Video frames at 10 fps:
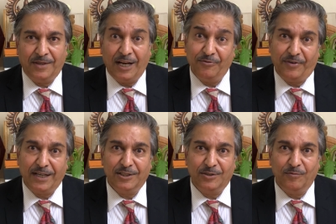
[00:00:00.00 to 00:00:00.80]
And
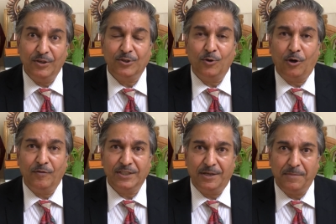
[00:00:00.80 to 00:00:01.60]
friends, we should
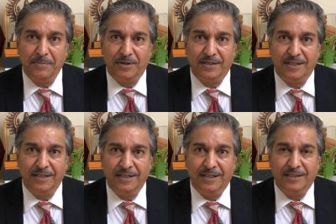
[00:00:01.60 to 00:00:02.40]
always remember
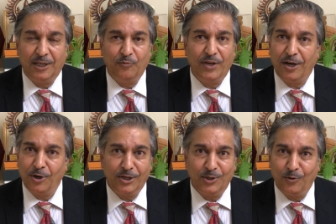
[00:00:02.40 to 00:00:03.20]
that we are
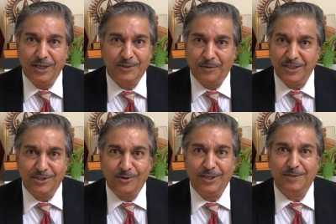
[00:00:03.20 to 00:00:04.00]
not the only
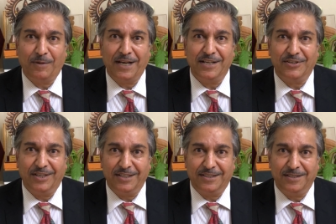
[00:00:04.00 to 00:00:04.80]
species on this planet
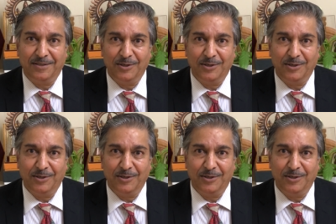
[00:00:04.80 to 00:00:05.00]
Earth.